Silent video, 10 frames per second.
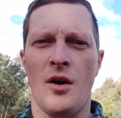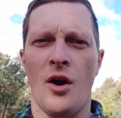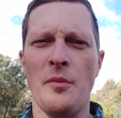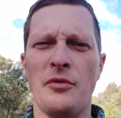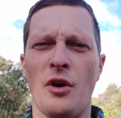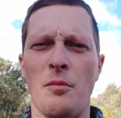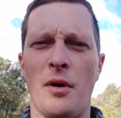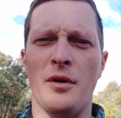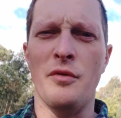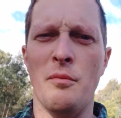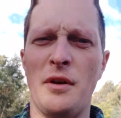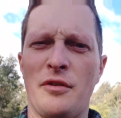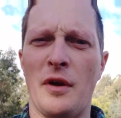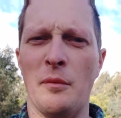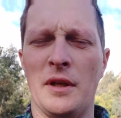I'm Scott Murray from
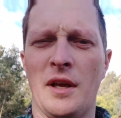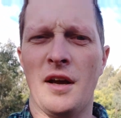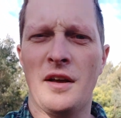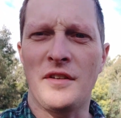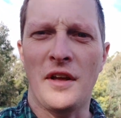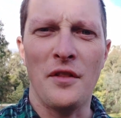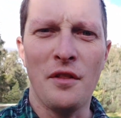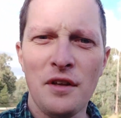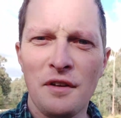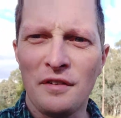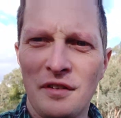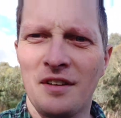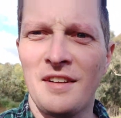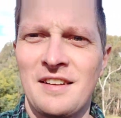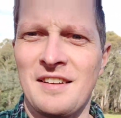Best Family Cars, and this
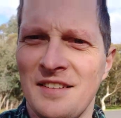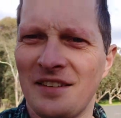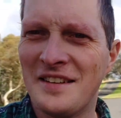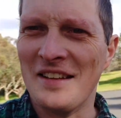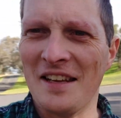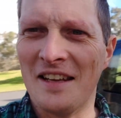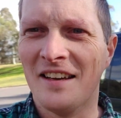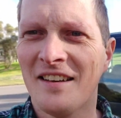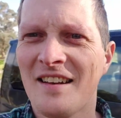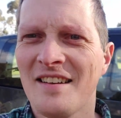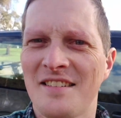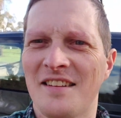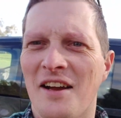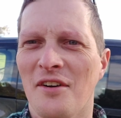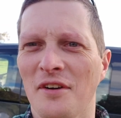is the Hyundai
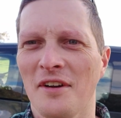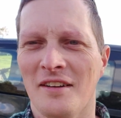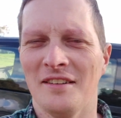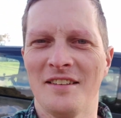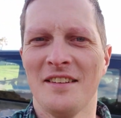Staria.